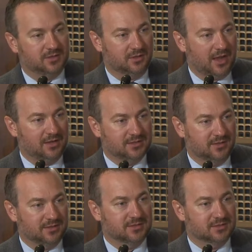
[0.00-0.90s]
your guidance
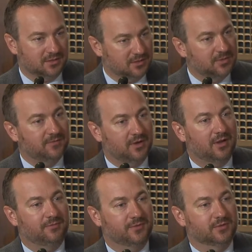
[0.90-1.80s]
on this is going to be very
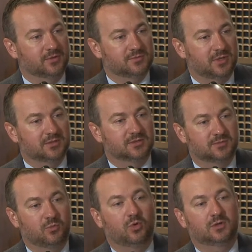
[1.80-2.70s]
helpful to us because
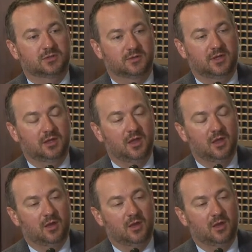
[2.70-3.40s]
there's more to the